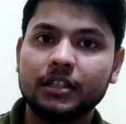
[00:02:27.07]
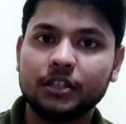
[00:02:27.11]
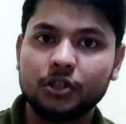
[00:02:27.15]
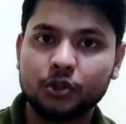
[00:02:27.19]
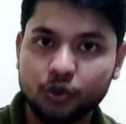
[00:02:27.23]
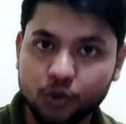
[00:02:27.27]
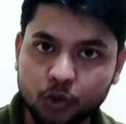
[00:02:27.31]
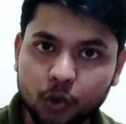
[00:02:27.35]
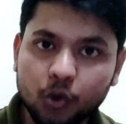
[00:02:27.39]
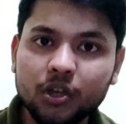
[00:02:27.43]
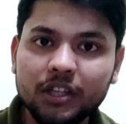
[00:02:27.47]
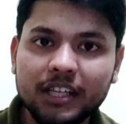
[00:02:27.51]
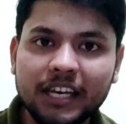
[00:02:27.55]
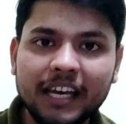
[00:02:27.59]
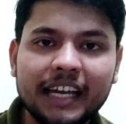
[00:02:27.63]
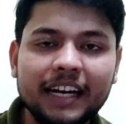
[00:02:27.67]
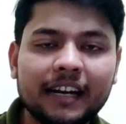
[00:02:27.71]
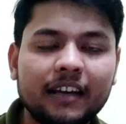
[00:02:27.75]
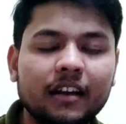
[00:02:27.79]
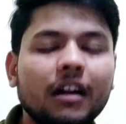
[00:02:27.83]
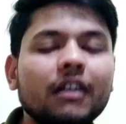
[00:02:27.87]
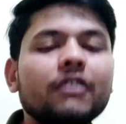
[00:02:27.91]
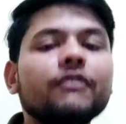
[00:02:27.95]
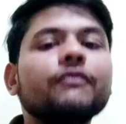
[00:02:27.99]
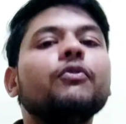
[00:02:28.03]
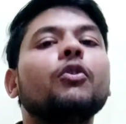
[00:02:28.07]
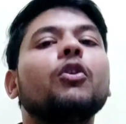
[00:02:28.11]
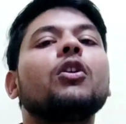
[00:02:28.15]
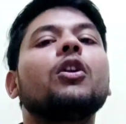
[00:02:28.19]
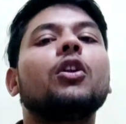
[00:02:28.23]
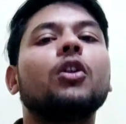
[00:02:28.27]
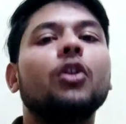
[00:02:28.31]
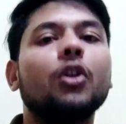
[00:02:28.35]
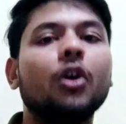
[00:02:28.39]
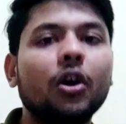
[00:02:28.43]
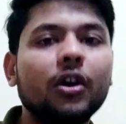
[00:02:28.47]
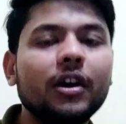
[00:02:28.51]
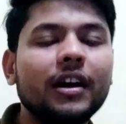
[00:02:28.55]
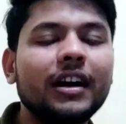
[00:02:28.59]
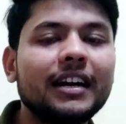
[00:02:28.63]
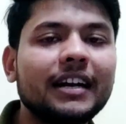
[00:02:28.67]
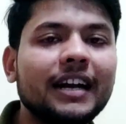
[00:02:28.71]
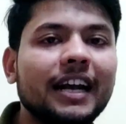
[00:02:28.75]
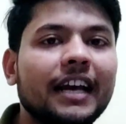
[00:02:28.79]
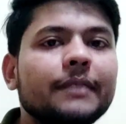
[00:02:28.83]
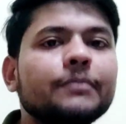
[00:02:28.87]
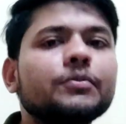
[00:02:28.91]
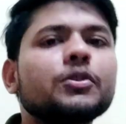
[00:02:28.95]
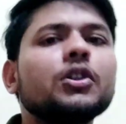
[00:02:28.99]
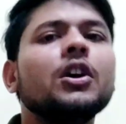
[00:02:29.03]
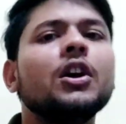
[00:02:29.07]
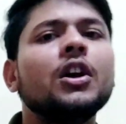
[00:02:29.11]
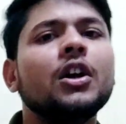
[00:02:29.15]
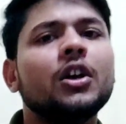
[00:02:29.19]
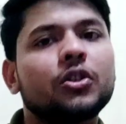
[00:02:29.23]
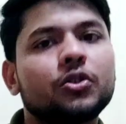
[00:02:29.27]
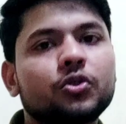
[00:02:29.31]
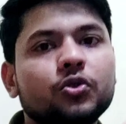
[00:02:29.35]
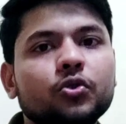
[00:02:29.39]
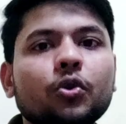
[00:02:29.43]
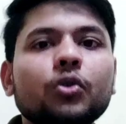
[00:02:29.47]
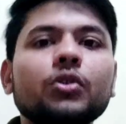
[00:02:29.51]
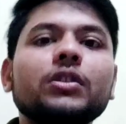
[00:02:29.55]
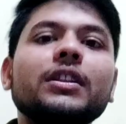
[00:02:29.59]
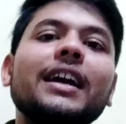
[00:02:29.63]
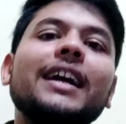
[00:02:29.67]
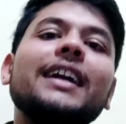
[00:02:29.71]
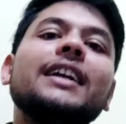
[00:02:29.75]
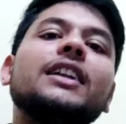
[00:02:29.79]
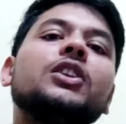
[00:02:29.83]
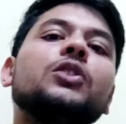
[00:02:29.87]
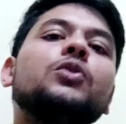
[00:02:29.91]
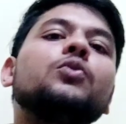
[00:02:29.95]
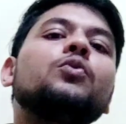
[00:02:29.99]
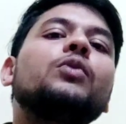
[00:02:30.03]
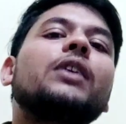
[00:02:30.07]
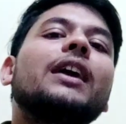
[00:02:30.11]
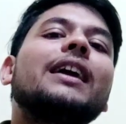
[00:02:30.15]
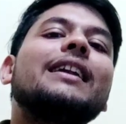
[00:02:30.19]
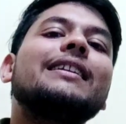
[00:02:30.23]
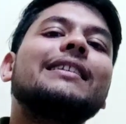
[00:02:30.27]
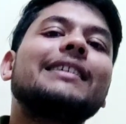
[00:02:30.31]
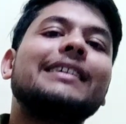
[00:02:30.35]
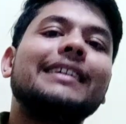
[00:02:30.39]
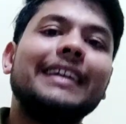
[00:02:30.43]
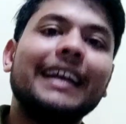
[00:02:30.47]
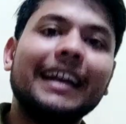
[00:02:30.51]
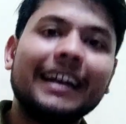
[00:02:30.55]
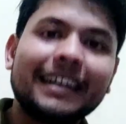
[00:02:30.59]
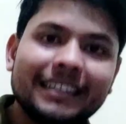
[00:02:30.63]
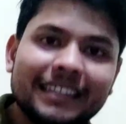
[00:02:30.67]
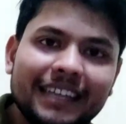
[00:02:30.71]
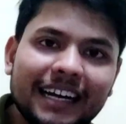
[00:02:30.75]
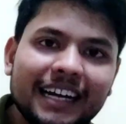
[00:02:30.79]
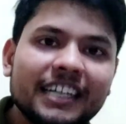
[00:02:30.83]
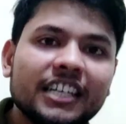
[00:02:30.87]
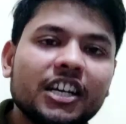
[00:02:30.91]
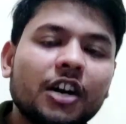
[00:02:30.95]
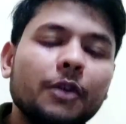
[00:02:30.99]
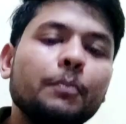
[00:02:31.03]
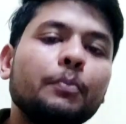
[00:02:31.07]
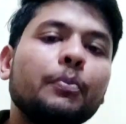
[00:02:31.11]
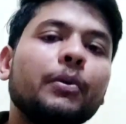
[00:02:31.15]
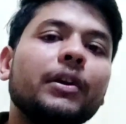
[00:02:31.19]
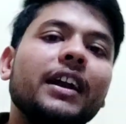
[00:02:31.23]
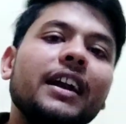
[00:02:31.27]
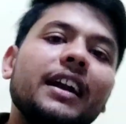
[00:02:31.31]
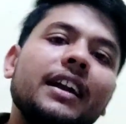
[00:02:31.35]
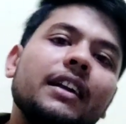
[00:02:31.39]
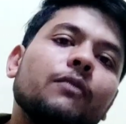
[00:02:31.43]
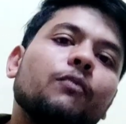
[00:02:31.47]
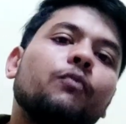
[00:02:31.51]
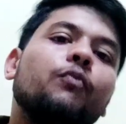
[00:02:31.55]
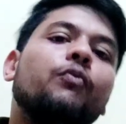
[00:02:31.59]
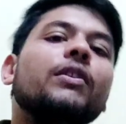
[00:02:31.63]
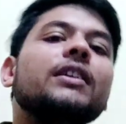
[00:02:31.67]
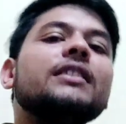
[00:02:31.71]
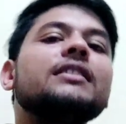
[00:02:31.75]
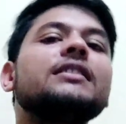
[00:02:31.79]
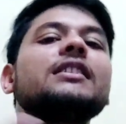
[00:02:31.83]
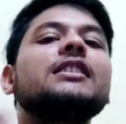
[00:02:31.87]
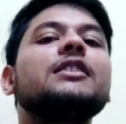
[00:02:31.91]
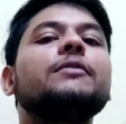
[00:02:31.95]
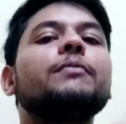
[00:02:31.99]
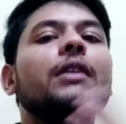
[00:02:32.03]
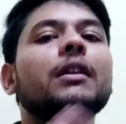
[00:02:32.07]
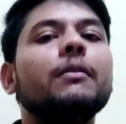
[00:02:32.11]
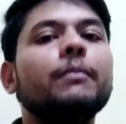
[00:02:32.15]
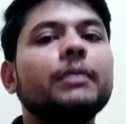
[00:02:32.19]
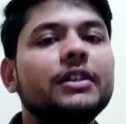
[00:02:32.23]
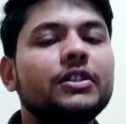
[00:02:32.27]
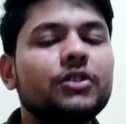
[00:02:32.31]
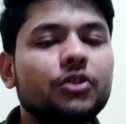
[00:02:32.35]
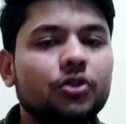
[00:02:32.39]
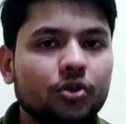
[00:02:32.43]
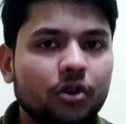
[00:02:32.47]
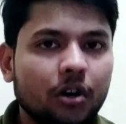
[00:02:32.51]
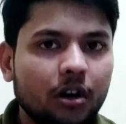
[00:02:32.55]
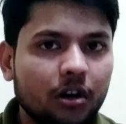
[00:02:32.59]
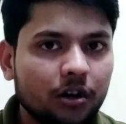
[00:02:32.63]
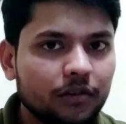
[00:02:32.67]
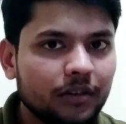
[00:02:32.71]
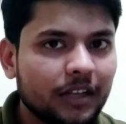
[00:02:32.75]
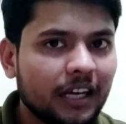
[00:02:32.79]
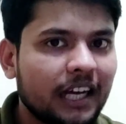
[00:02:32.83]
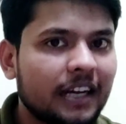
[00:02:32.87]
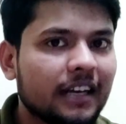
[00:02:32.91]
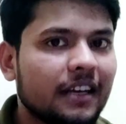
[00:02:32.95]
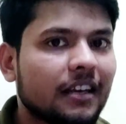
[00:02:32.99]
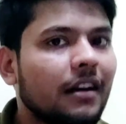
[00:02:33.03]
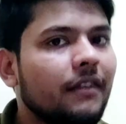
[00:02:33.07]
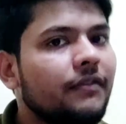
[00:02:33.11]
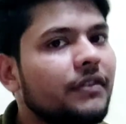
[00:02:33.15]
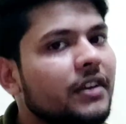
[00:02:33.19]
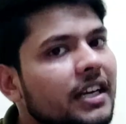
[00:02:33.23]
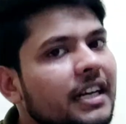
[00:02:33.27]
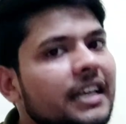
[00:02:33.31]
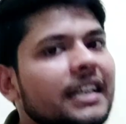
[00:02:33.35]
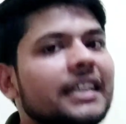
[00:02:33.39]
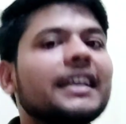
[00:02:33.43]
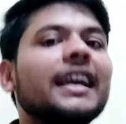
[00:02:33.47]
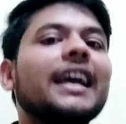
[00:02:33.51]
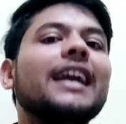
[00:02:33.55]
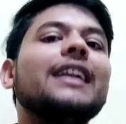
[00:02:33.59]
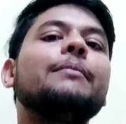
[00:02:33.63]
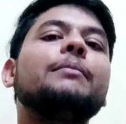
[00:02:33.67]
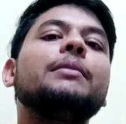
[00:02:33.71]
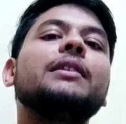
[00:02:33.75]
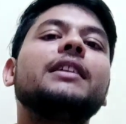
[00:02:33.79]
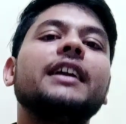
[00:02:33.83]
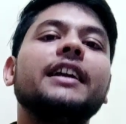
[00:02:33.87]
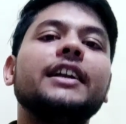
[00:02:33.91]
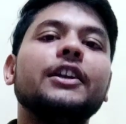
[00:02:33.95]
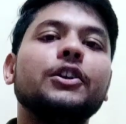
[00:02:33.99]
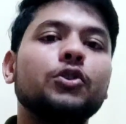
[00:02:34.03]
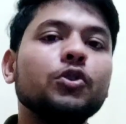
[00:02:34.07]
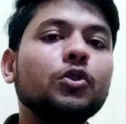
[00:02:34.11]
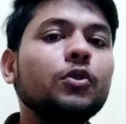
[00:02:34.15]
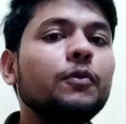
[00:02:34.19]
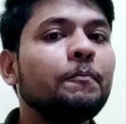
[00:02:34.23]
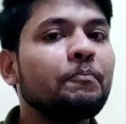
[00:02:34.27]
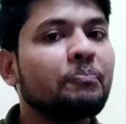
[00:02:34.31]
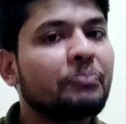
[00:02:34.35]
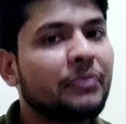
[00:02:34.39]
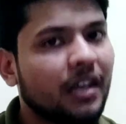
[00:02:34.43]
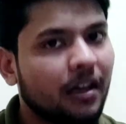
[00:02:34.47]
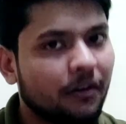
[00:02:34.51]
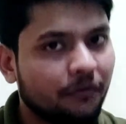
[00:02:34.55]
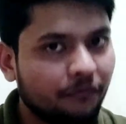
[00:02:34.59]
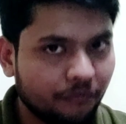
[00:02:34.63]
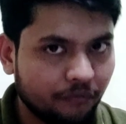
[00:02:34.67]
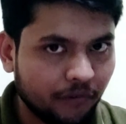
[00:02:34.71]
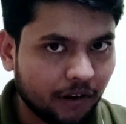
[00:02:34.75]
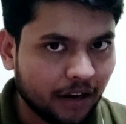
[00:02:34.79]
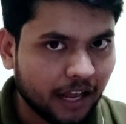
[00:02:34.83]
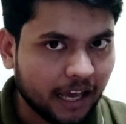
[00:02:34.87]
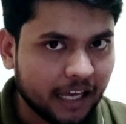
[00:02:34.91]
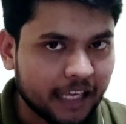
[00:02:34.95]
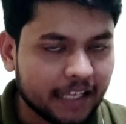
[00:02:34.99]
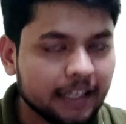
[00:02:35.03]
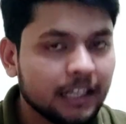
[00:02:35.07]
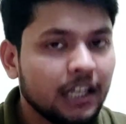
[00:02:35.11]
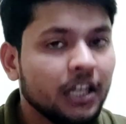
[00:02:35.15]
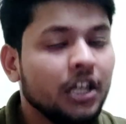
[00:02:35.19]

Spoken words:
store the aircraft for longer times so that you can get that component. Once it will be installed on the aircraft, it can be ready to fly.